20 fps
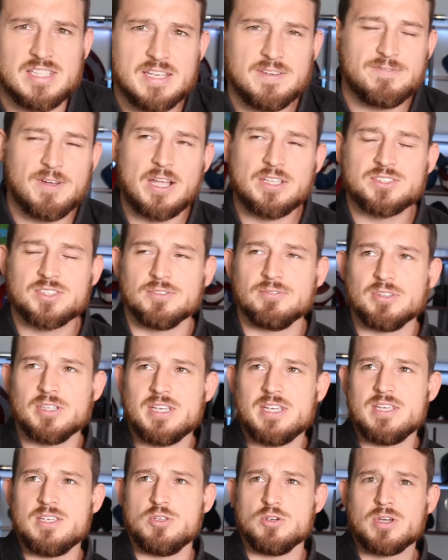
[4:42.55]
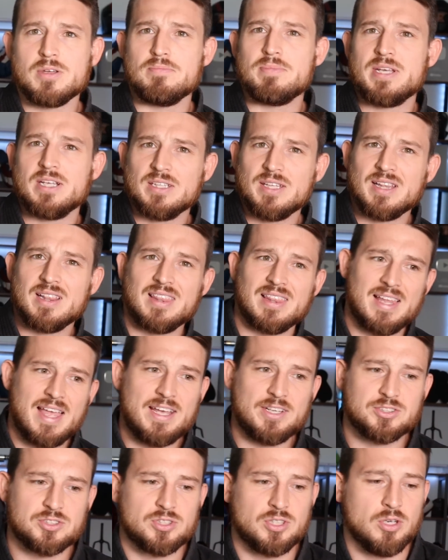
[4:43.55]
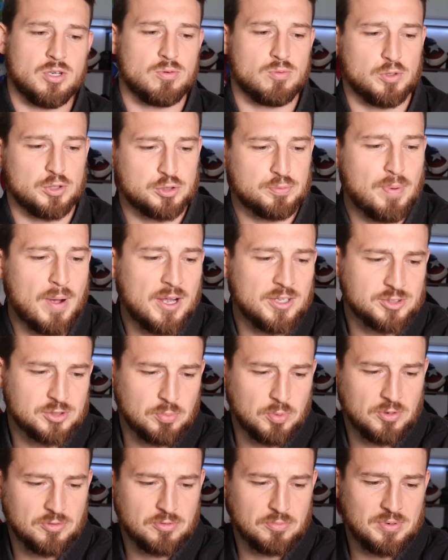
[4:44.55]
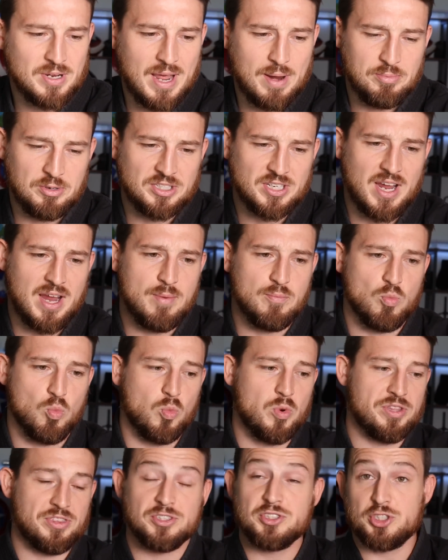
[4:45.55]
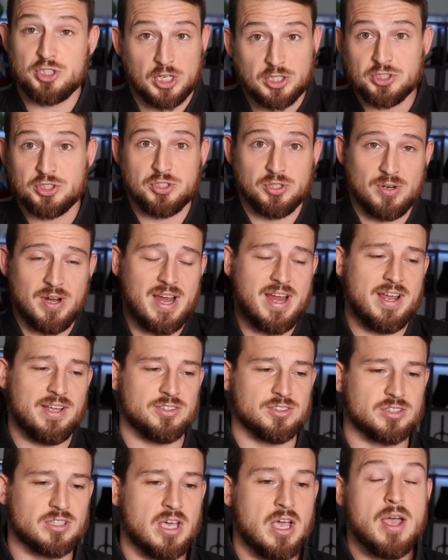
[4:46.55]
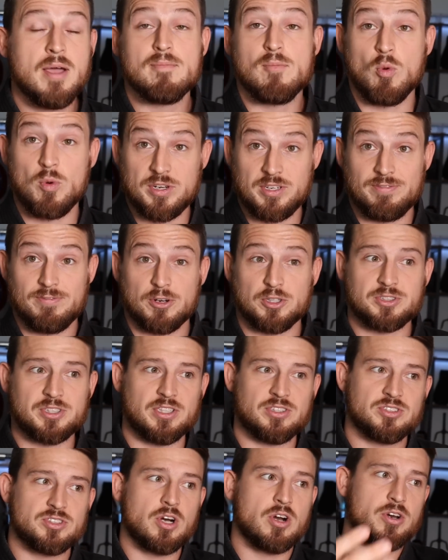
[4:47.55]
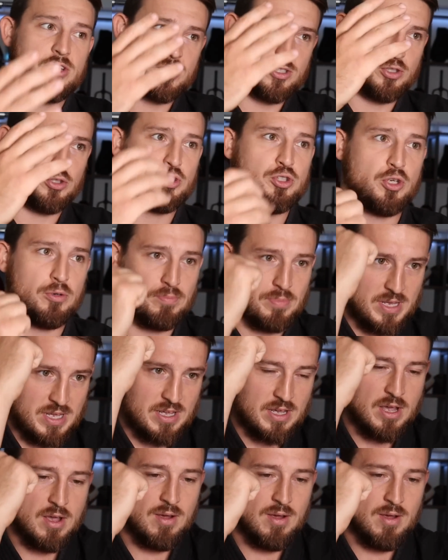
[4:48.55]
Defensively, you can be a little less responsible from time to time with just your hands. But when you first get started, you should be